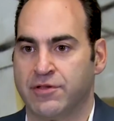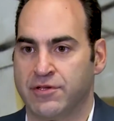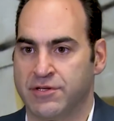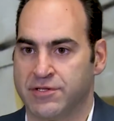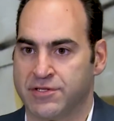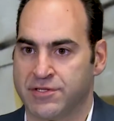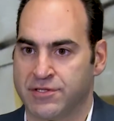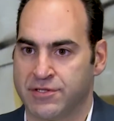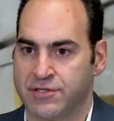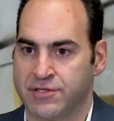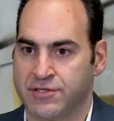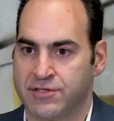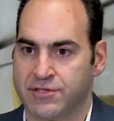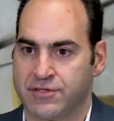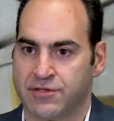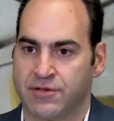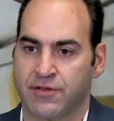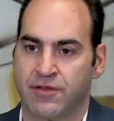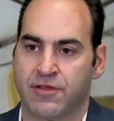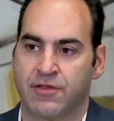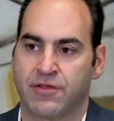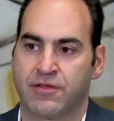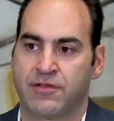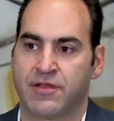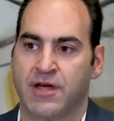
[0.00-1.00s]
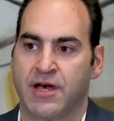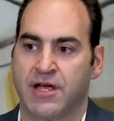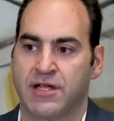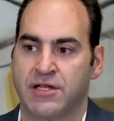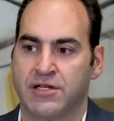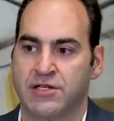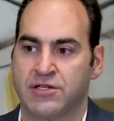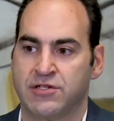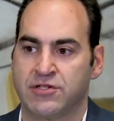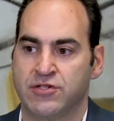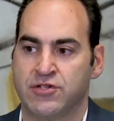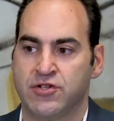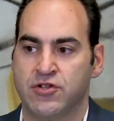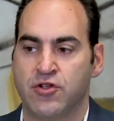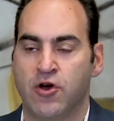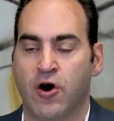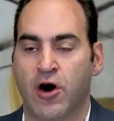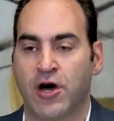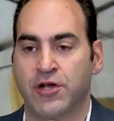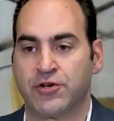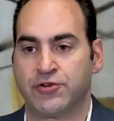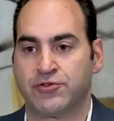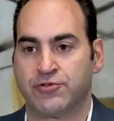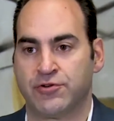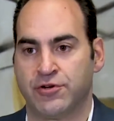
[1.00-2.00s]
thesis that is
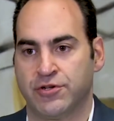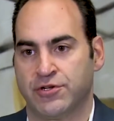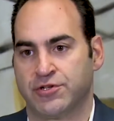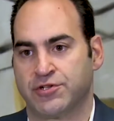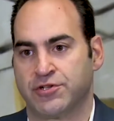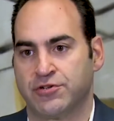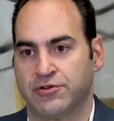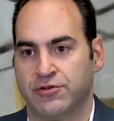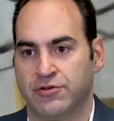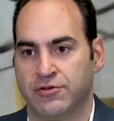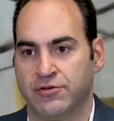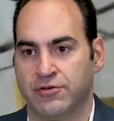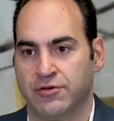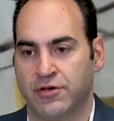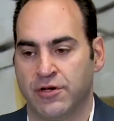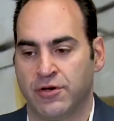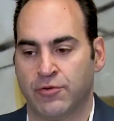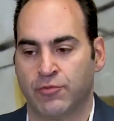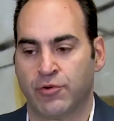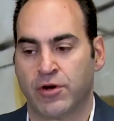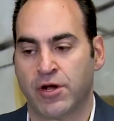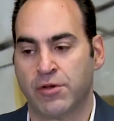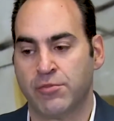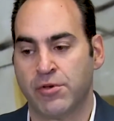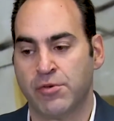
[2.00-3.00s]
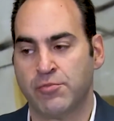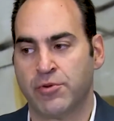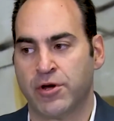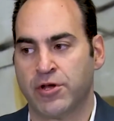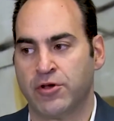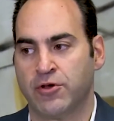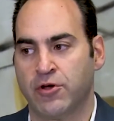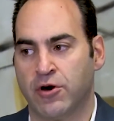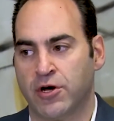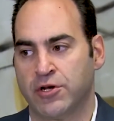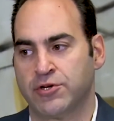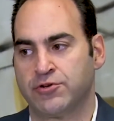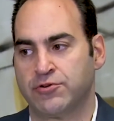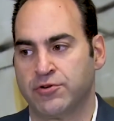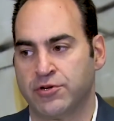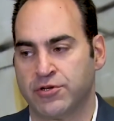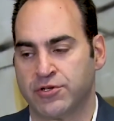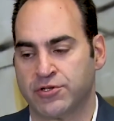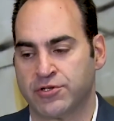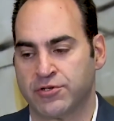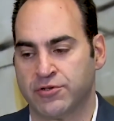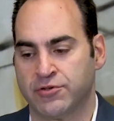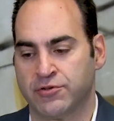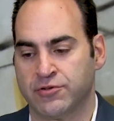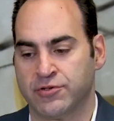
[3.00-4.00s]
non-traditional. And what I mean by
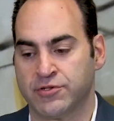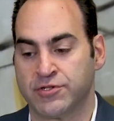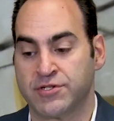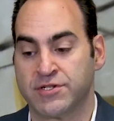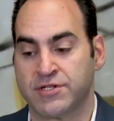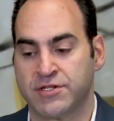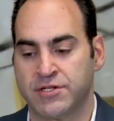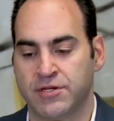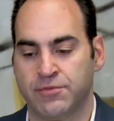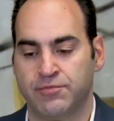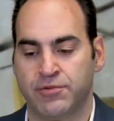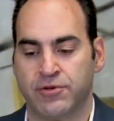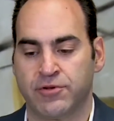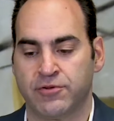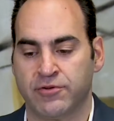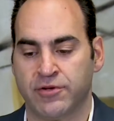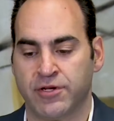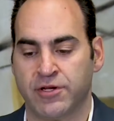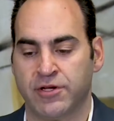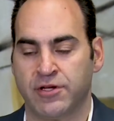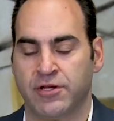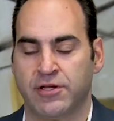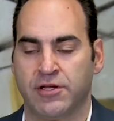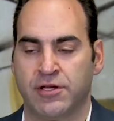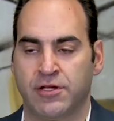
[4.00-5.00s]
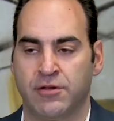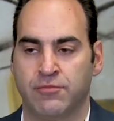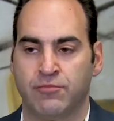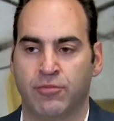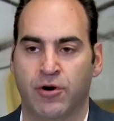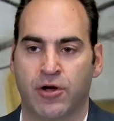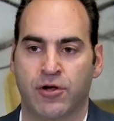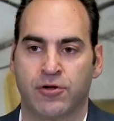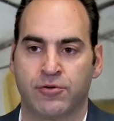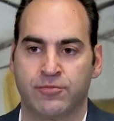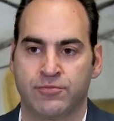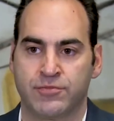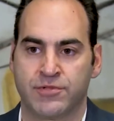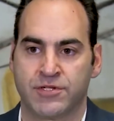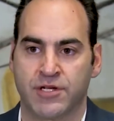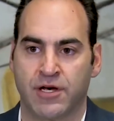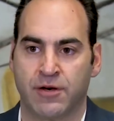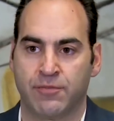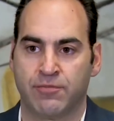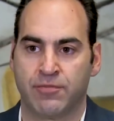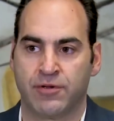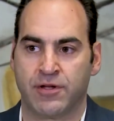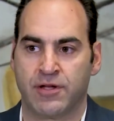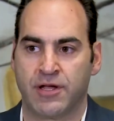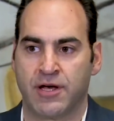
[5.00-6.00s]
non-traditional is typically in
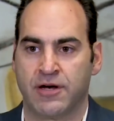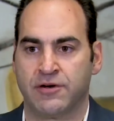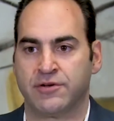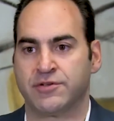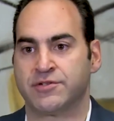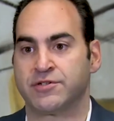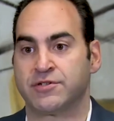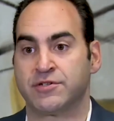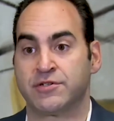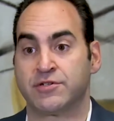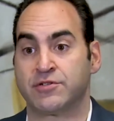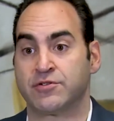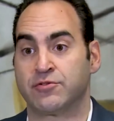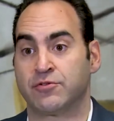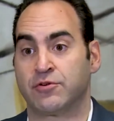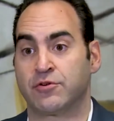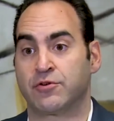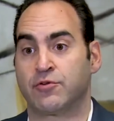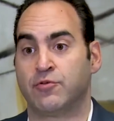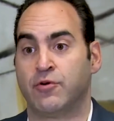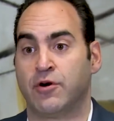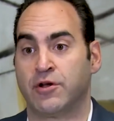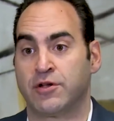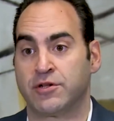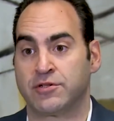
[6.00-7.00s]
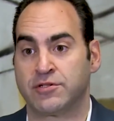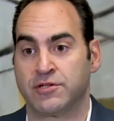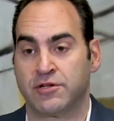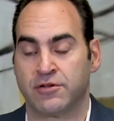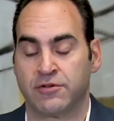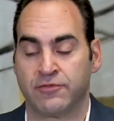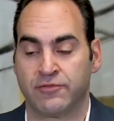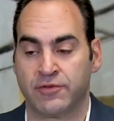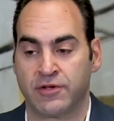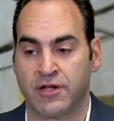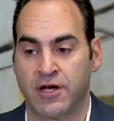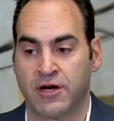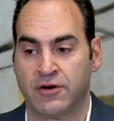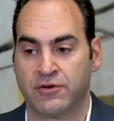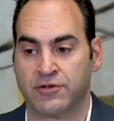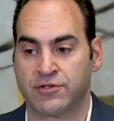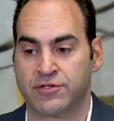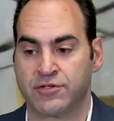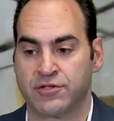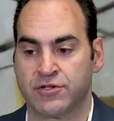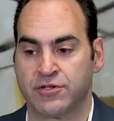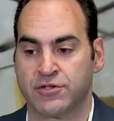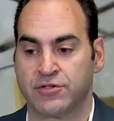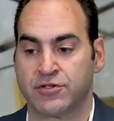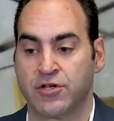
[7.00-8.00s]
bottoms-up analysis or quantitative
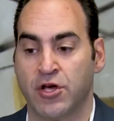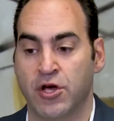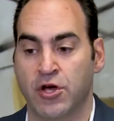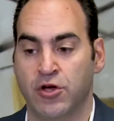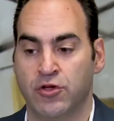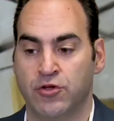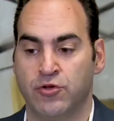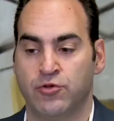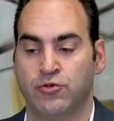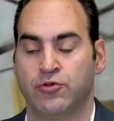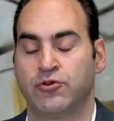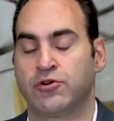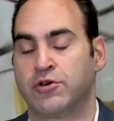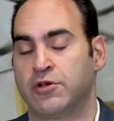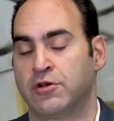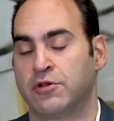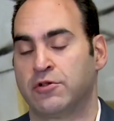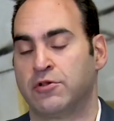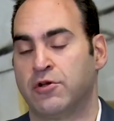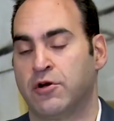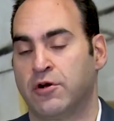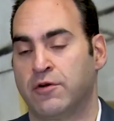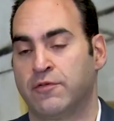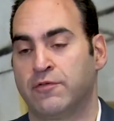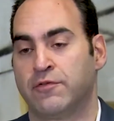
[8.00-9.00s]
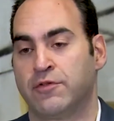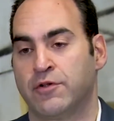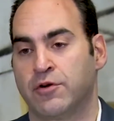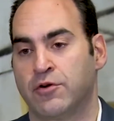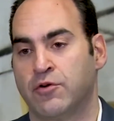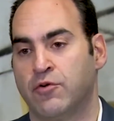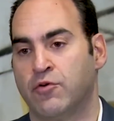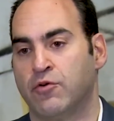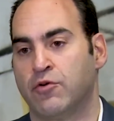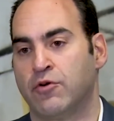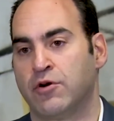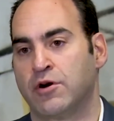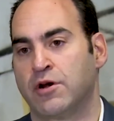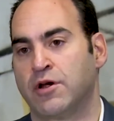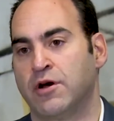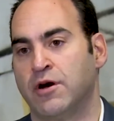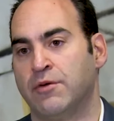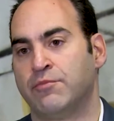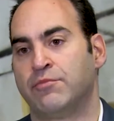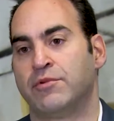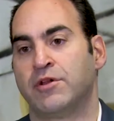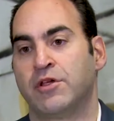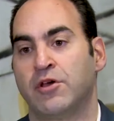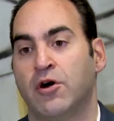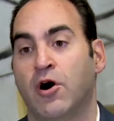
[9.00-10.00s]
analysis, you look at a lot of the core
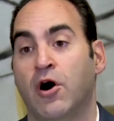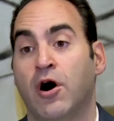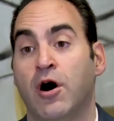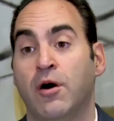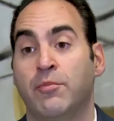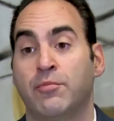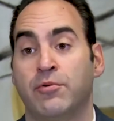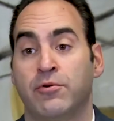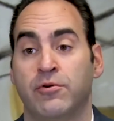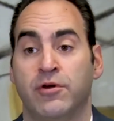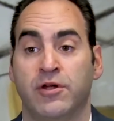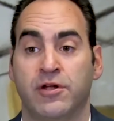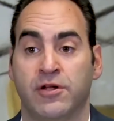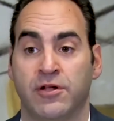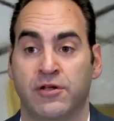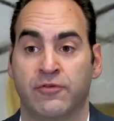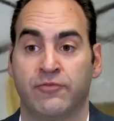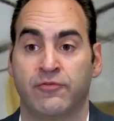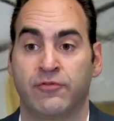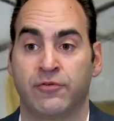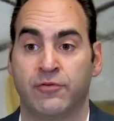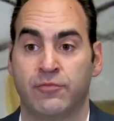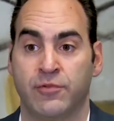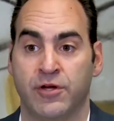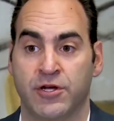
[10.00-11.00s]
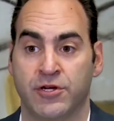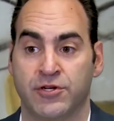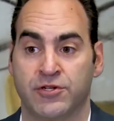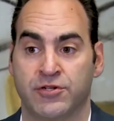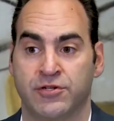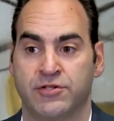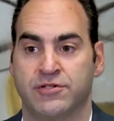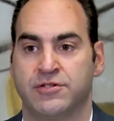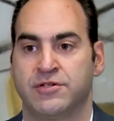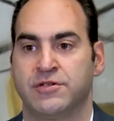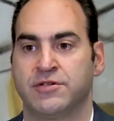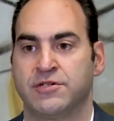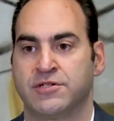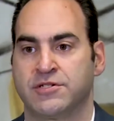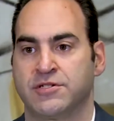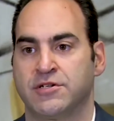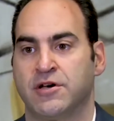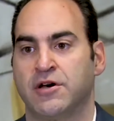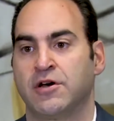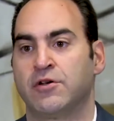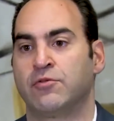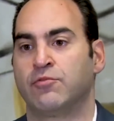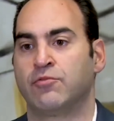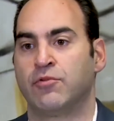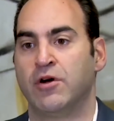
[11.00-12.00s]
company operating information to
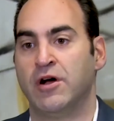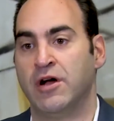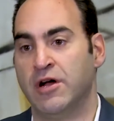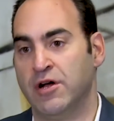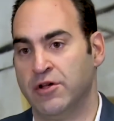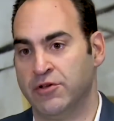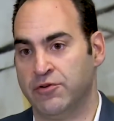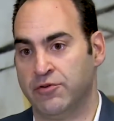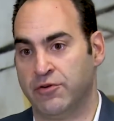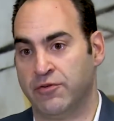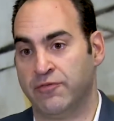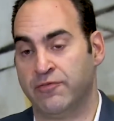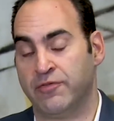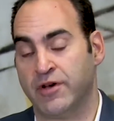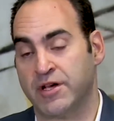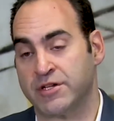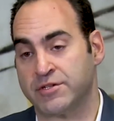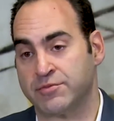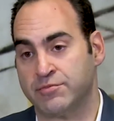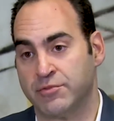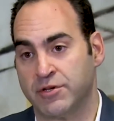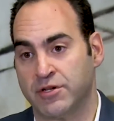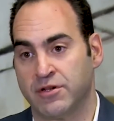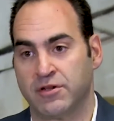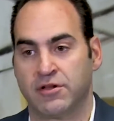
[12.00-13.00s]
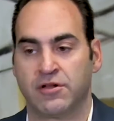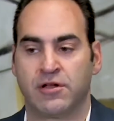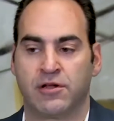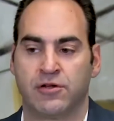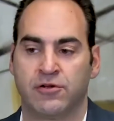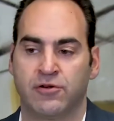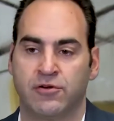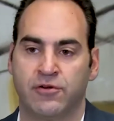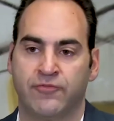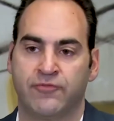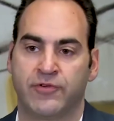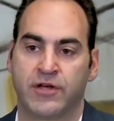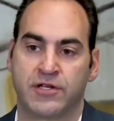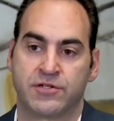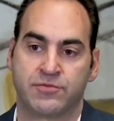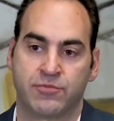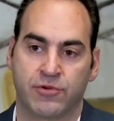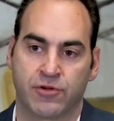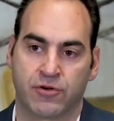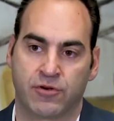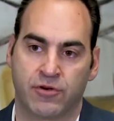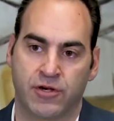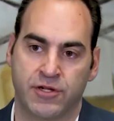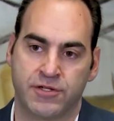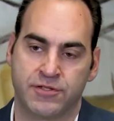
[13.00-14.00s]
decide your investment and your
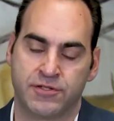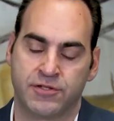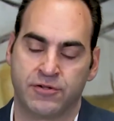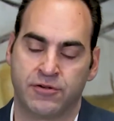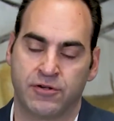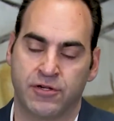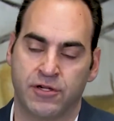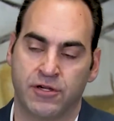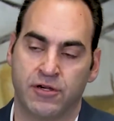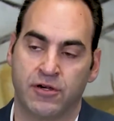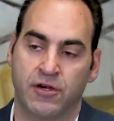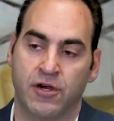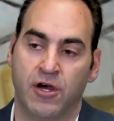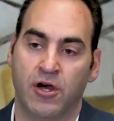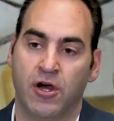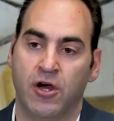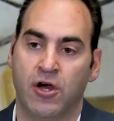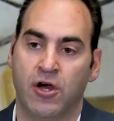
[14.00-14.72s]
investment criteria.